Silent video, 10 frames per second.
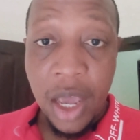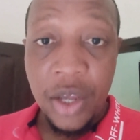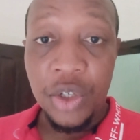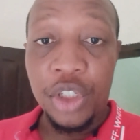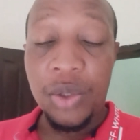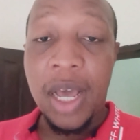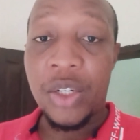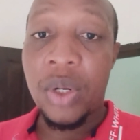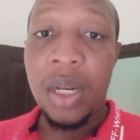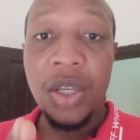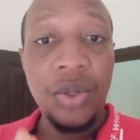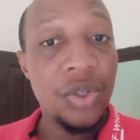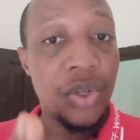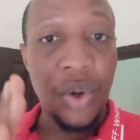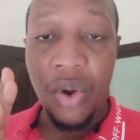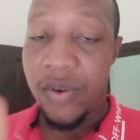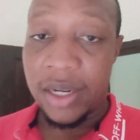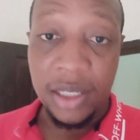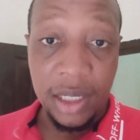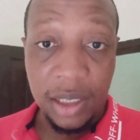you should actually use your
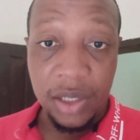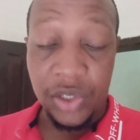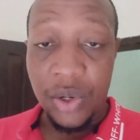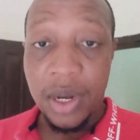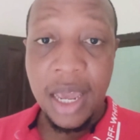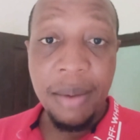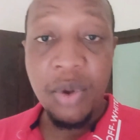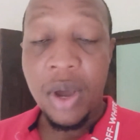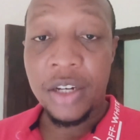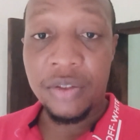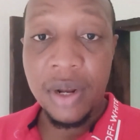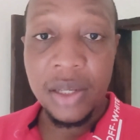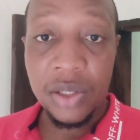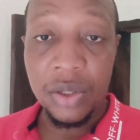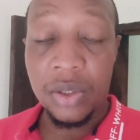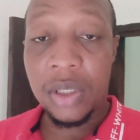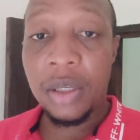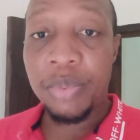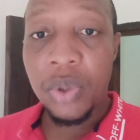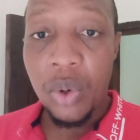correct details, your name, your address, your
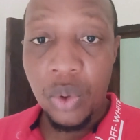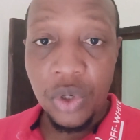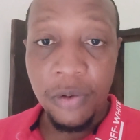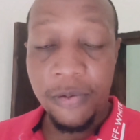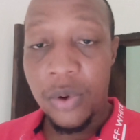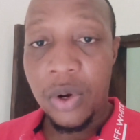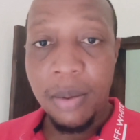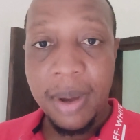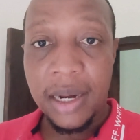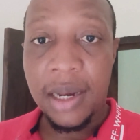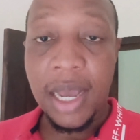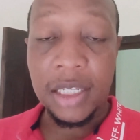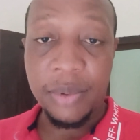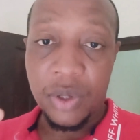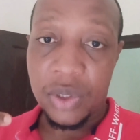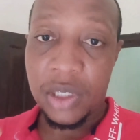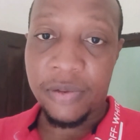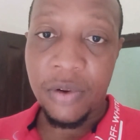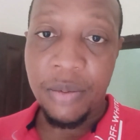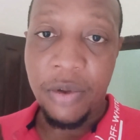zip code, your phone number, and the likes, because it's
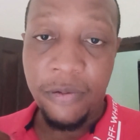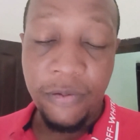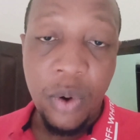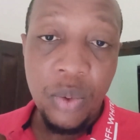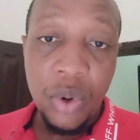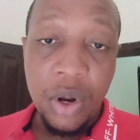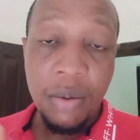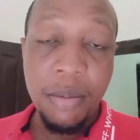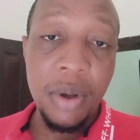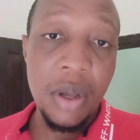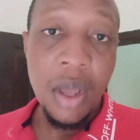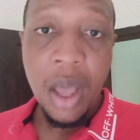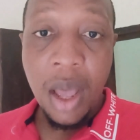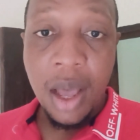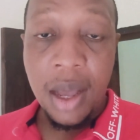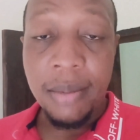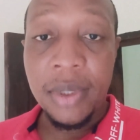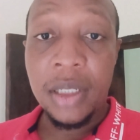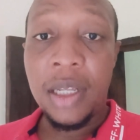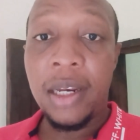from your phone number
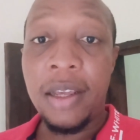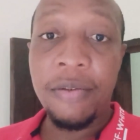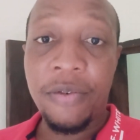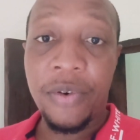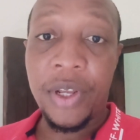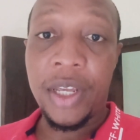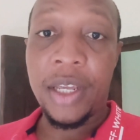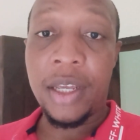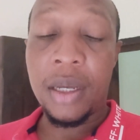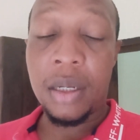the delivery